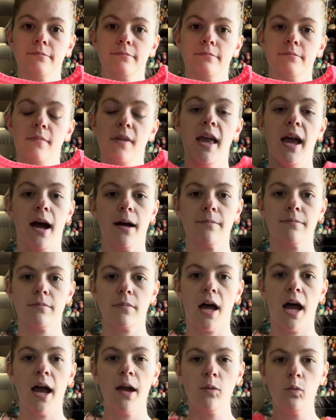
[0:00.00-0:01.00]
yeah,
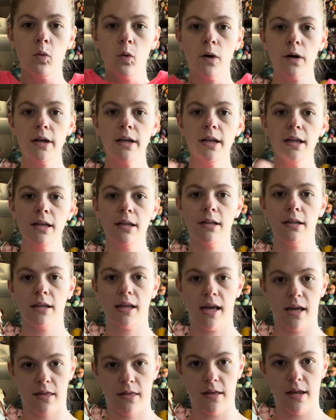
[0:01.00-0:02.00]
I would
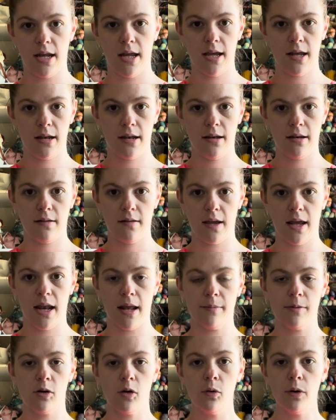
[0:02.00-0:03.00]
lengthen it, and
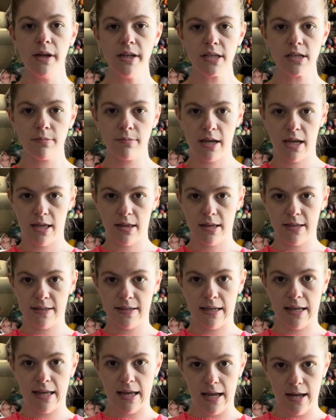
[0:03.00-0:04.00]
I'm going to make this
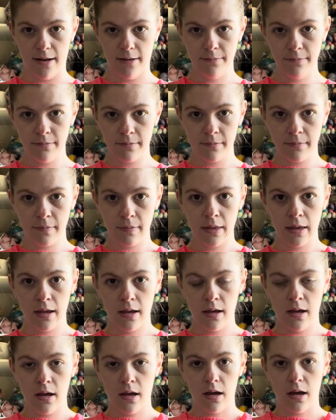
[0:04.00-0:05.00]
again.
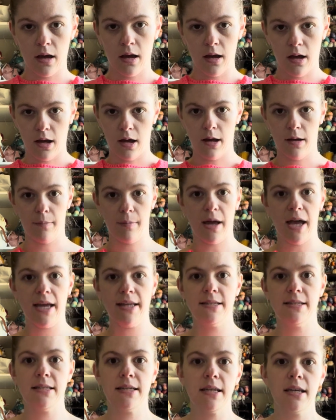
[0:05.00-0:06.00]

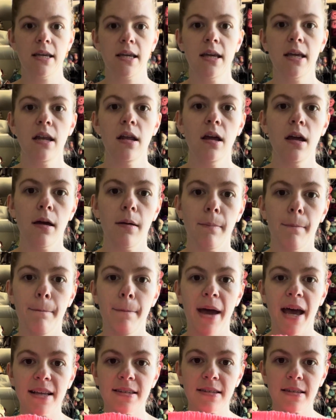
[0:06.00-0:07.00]
I did
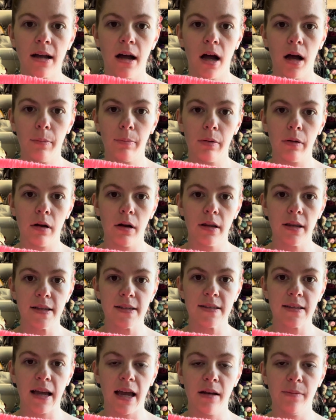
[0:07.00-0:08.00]
mess up on the
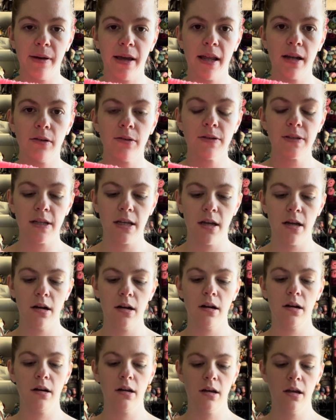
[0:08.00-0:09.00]
side panels
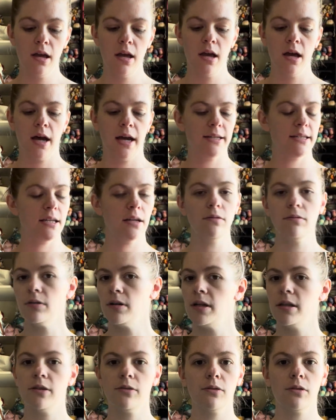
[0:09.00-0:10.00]
here. I didn't
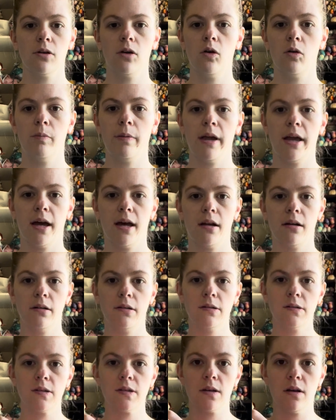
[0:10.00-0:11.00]
read through the whole
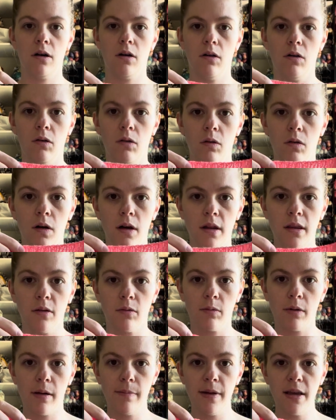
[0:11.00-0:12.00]
pattern, so the
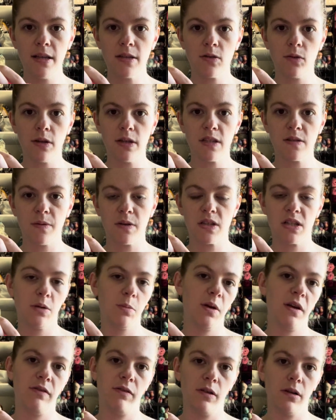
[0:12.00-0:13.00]
ribbing's only supposed to
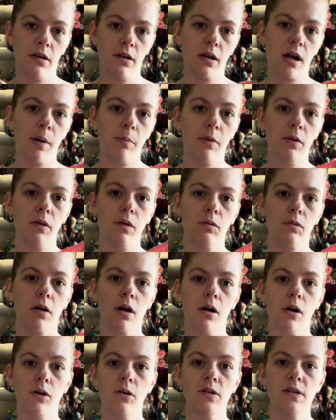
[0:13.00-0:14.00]
be for a couple of
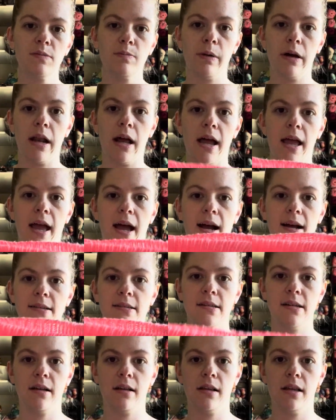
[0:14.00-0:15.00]
rows, but I
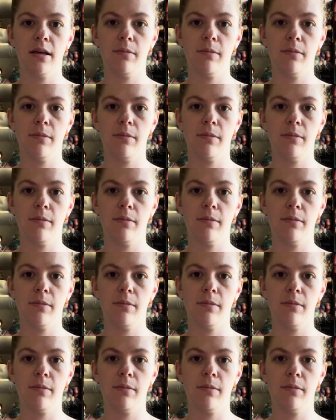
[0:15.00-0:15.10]
accidentally